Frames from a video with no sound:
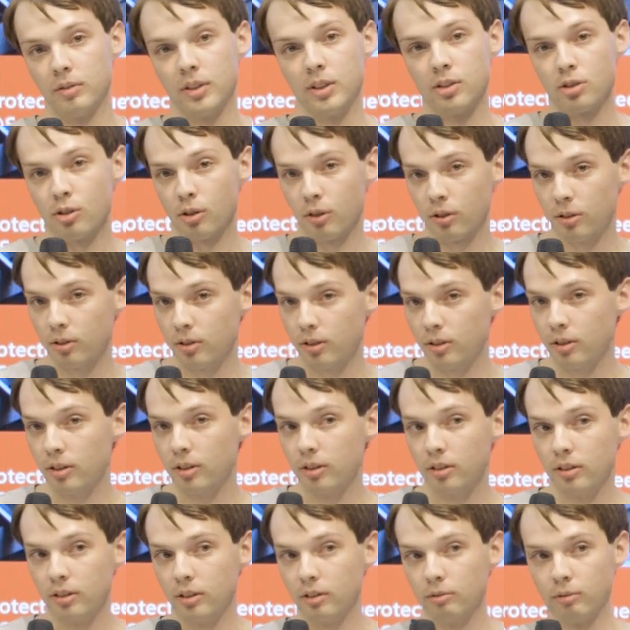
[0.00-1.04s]
of
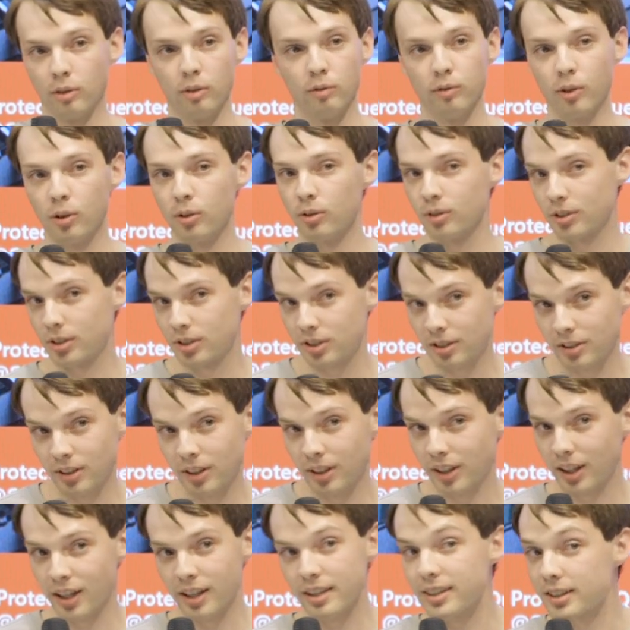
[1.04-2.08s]
internal revolts
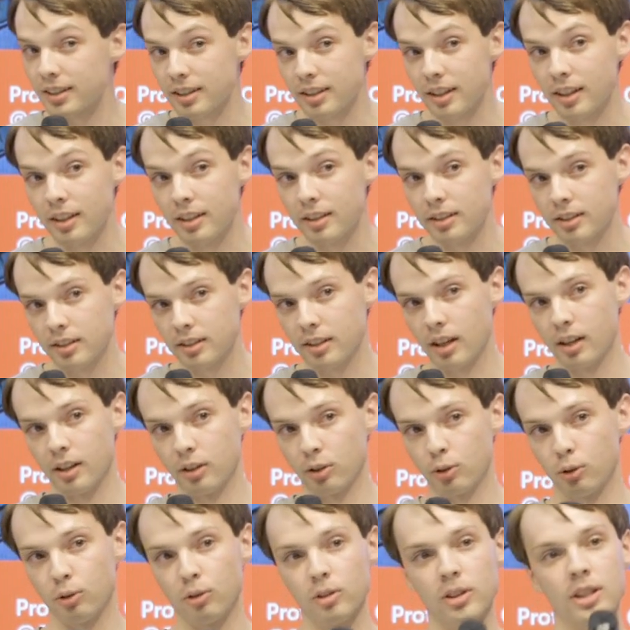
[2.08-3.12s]
against this. Uh,
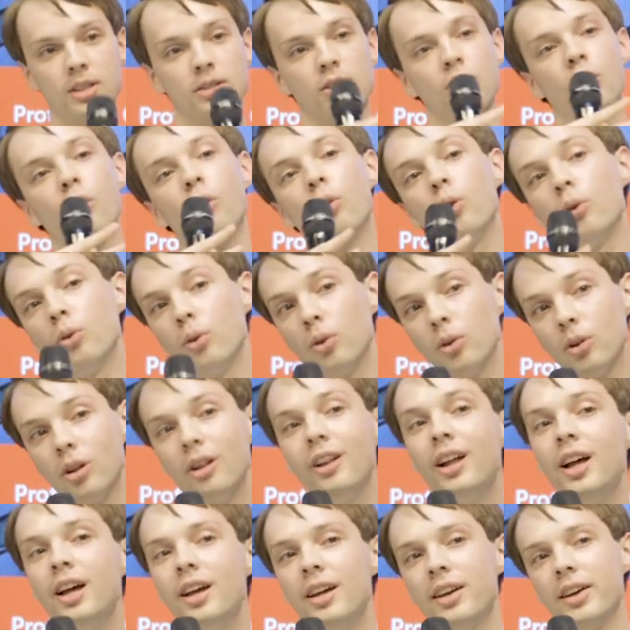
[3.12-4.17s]
Google as a whole
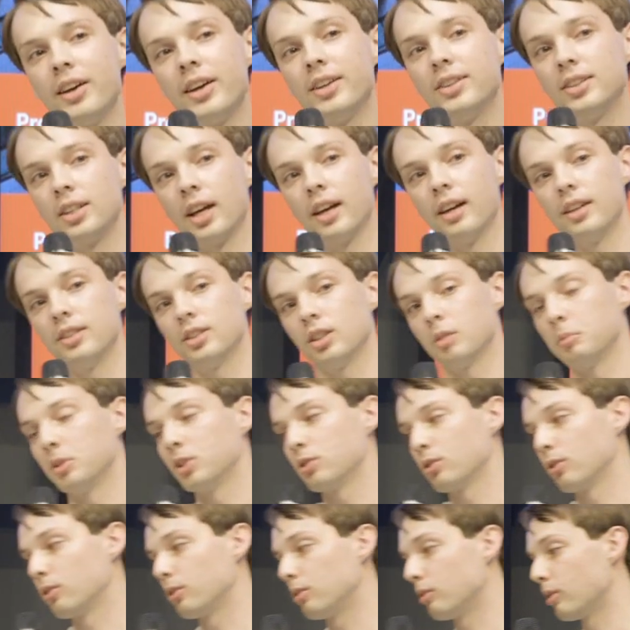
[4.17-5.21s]
has had some
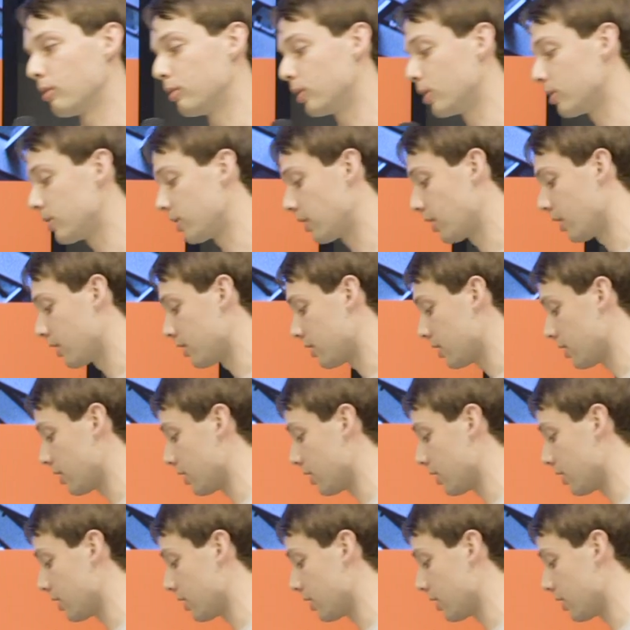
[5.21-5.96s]
internal revolts against